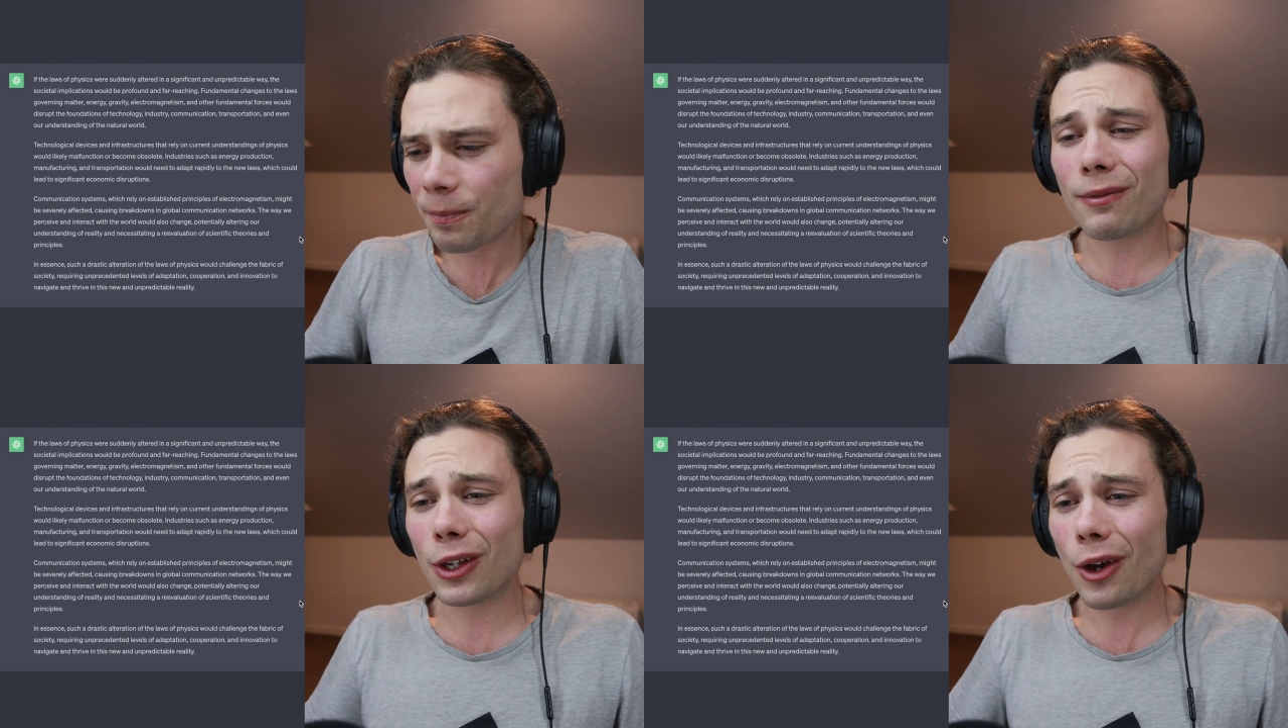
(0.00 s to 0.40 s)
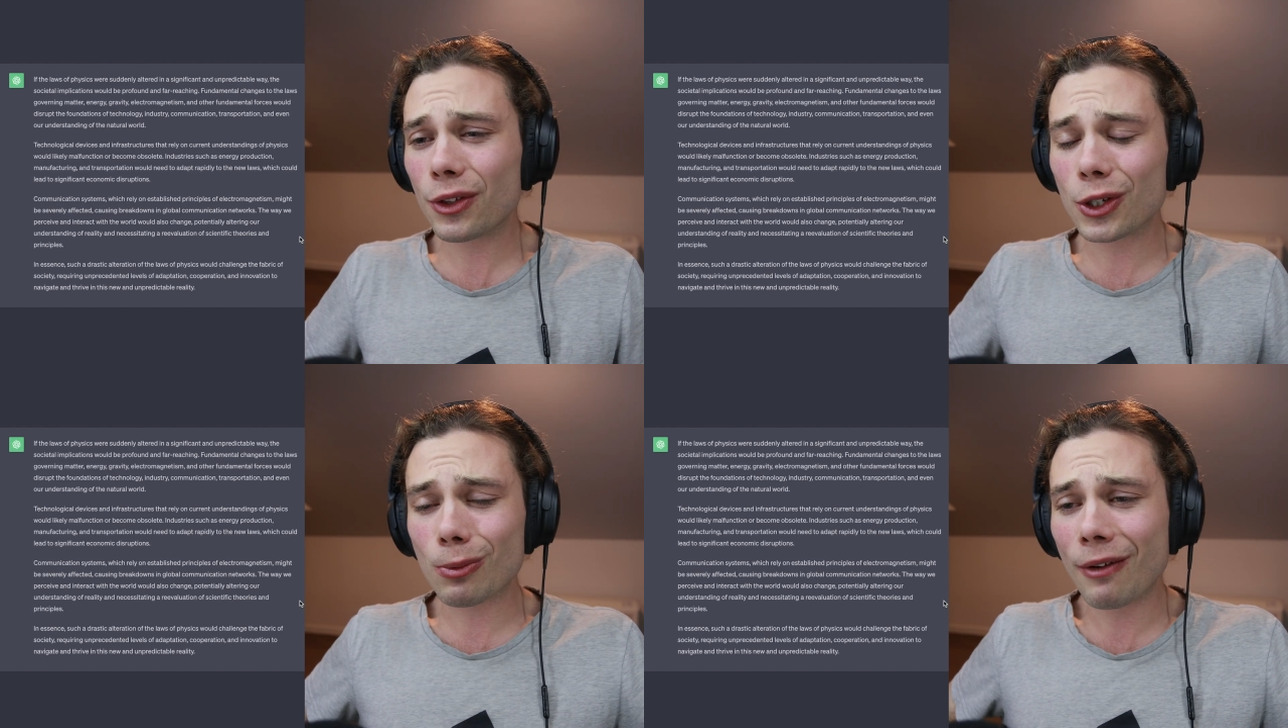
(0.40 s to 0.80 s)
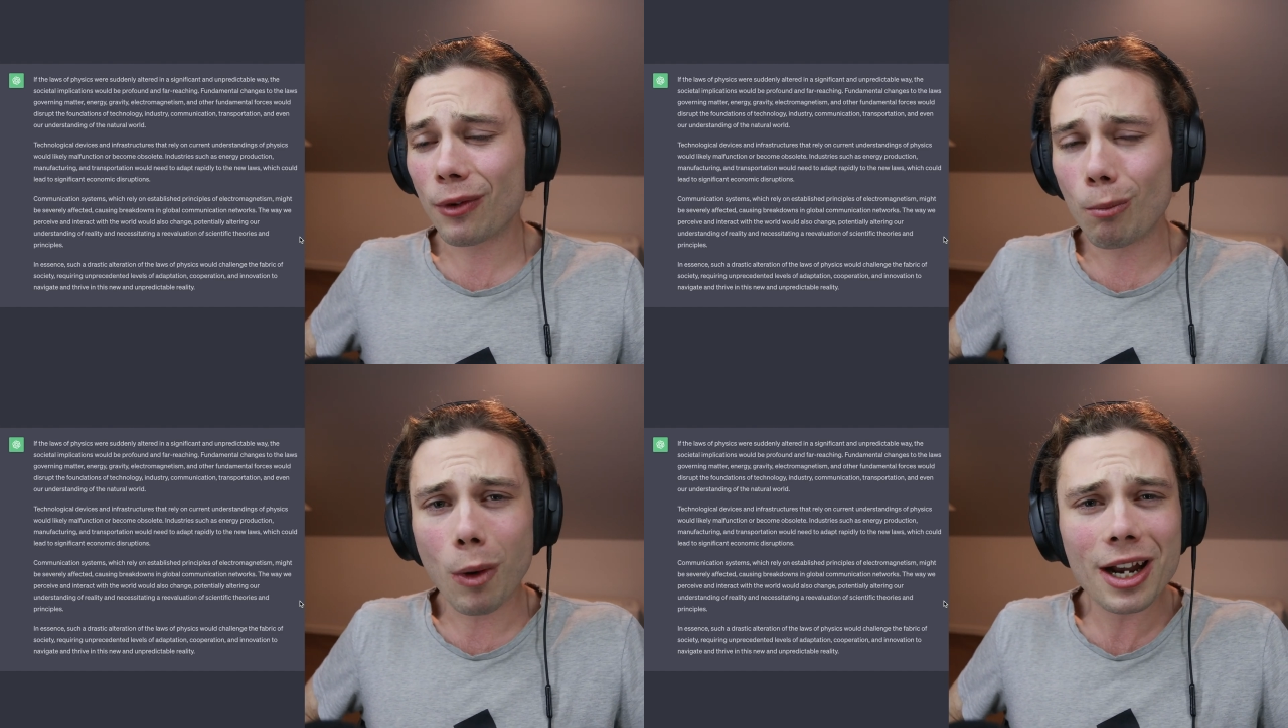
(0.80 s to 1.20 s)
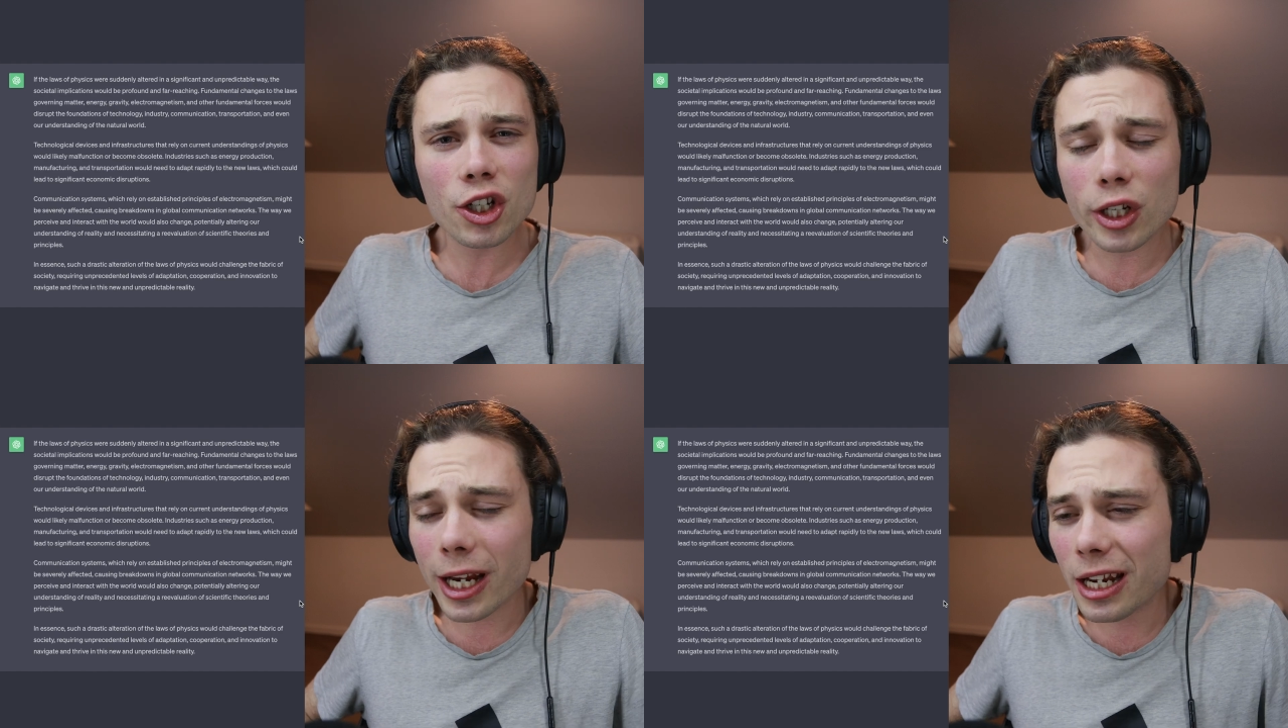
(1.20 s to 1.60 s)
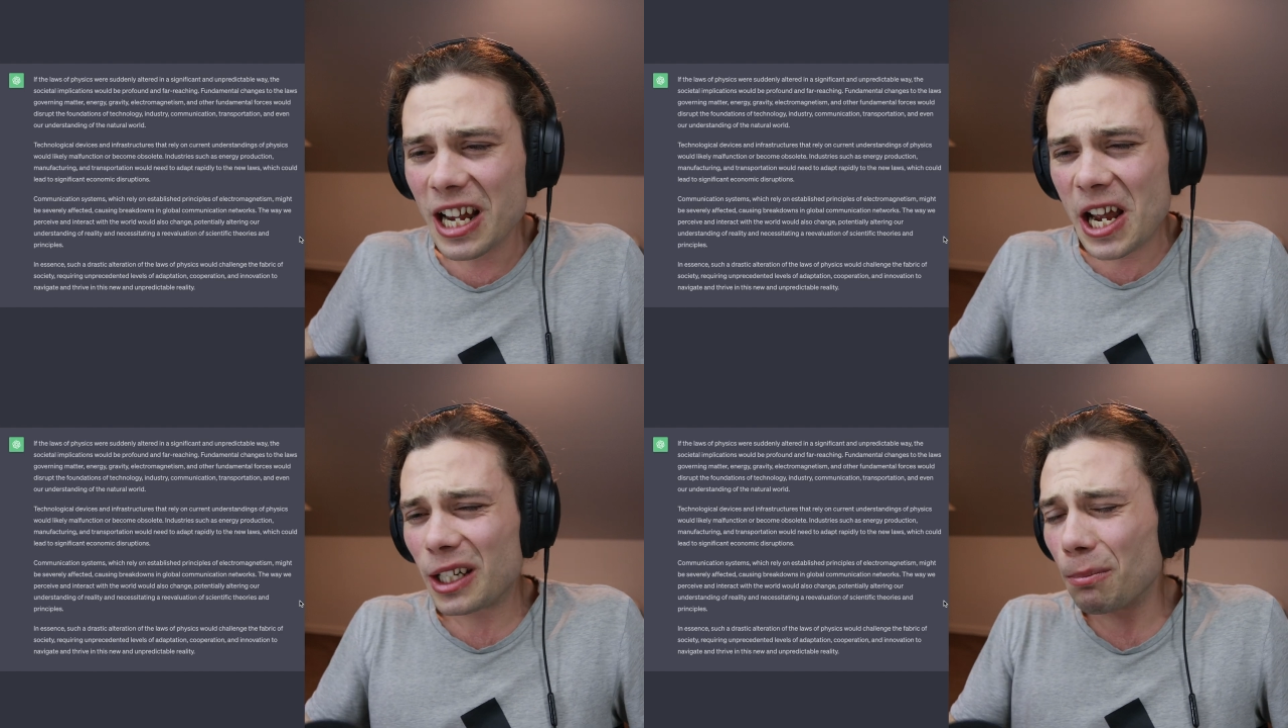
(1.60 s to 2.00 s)
if the Earth just went from 1G
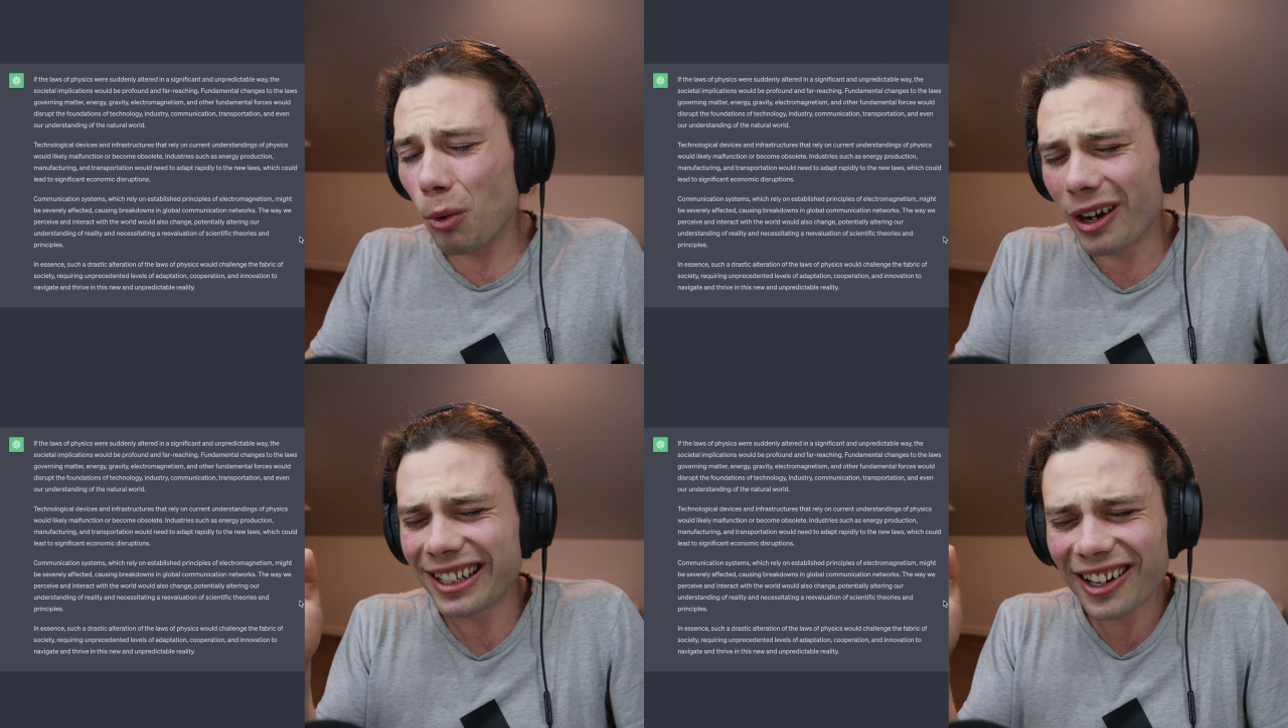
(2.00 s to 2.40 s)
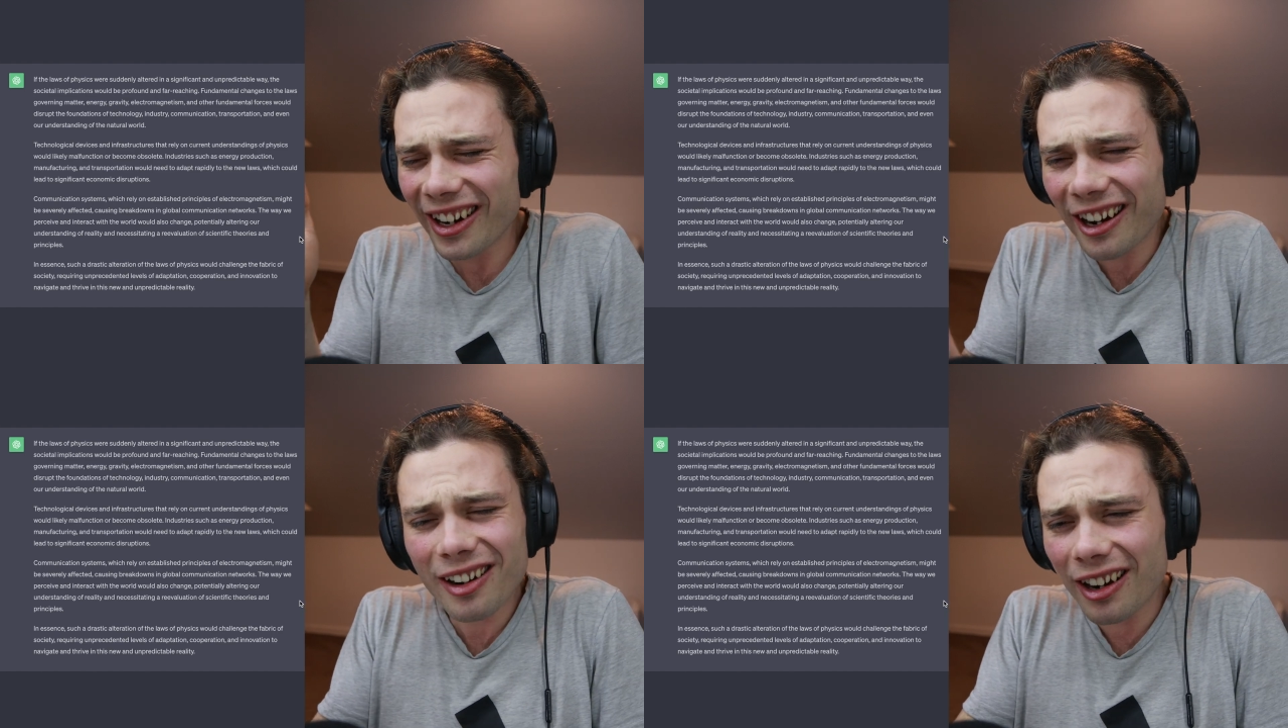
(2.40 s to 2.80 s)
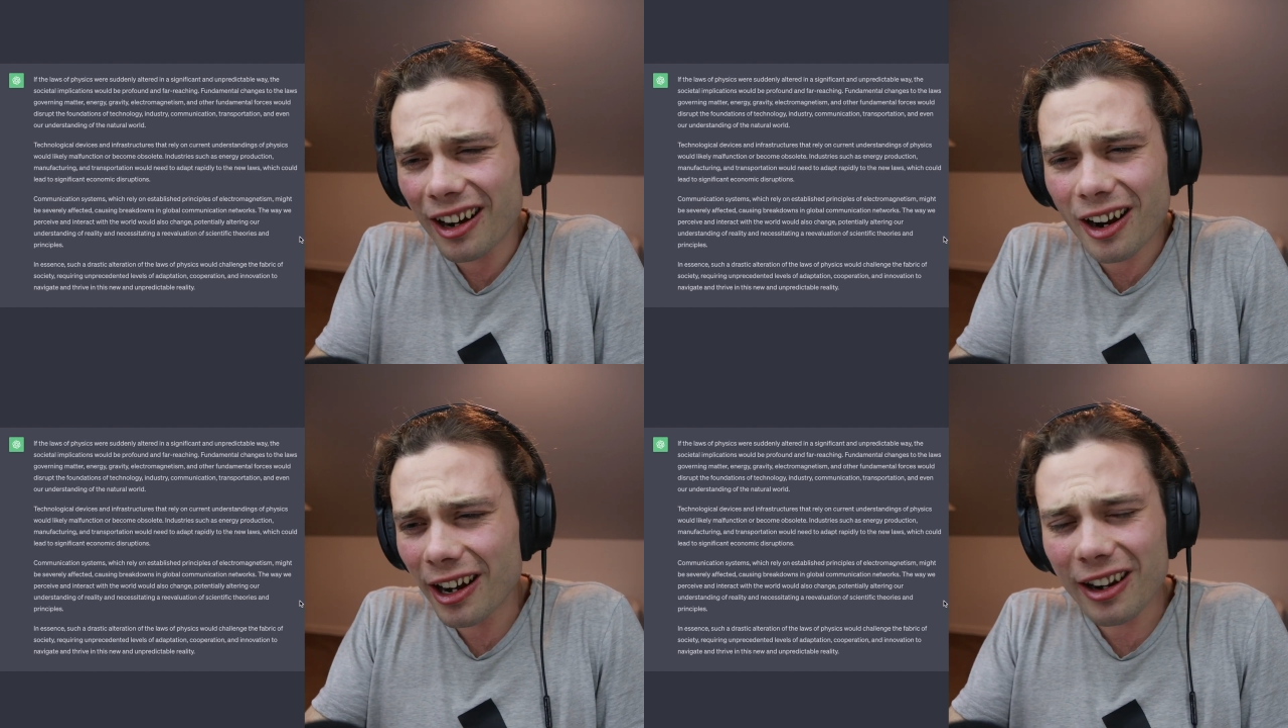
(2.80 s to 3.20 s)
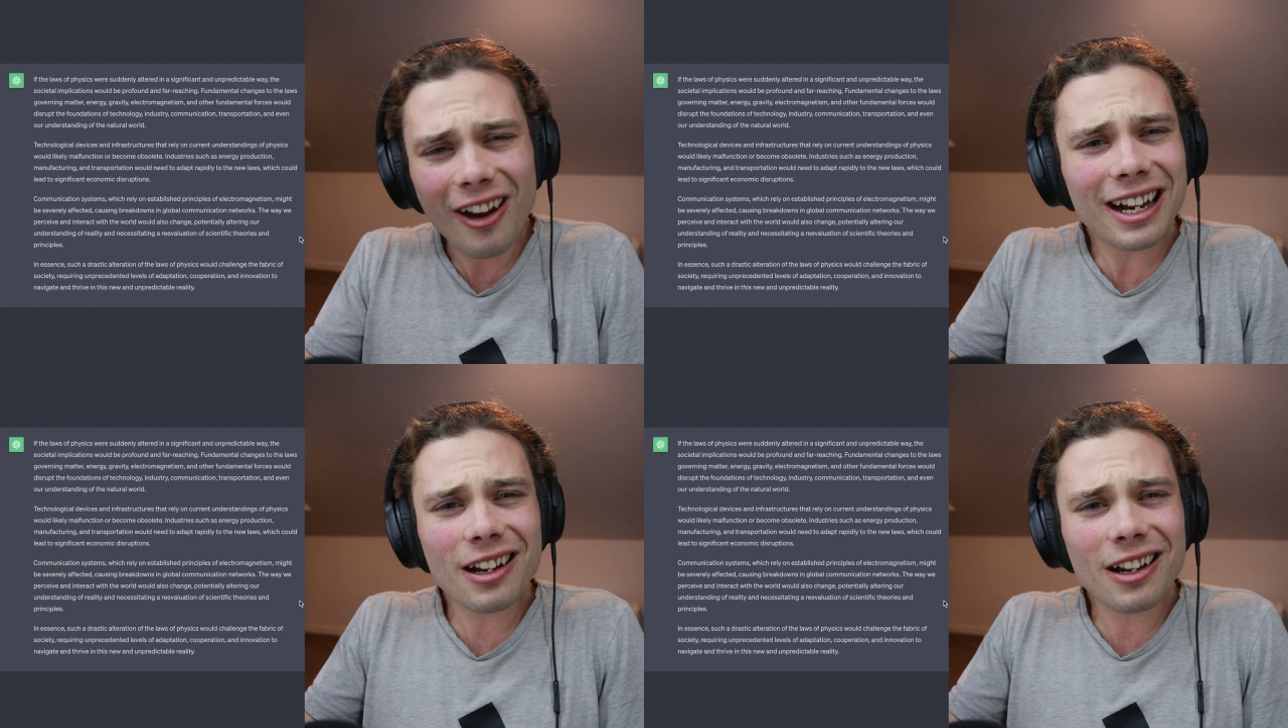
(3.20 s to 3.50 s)
to 0.99999,